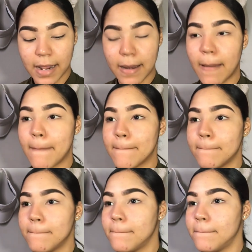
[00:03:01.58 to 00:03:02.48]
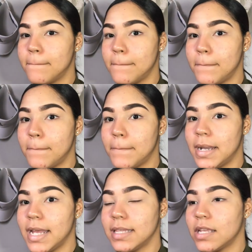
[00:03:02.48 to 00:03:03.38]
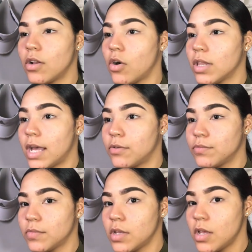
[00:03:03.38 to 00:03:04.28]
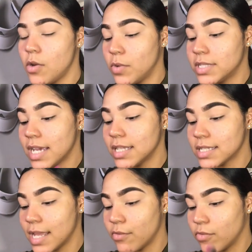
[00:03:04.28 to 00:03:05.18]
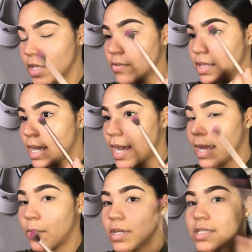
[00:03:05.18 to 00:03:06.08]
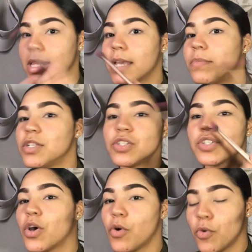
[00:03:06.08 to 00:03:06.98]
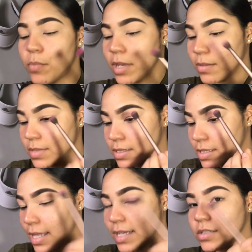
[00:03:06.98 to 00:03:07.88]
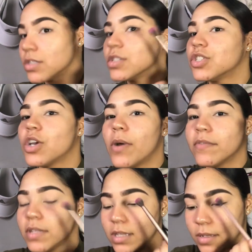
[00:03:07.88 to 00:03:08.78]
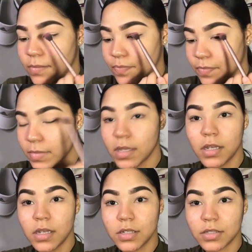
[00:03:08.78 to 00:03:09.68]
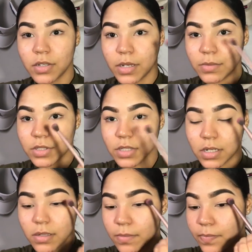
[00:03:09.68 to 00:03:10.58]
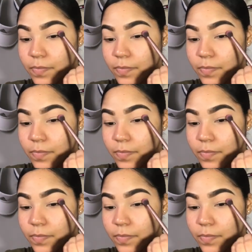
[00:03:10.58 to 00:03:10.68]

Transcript: and blend it all up. We're taking this like really high. I want it to like be so pigment, like to show everything. So yeah, we're just gonna.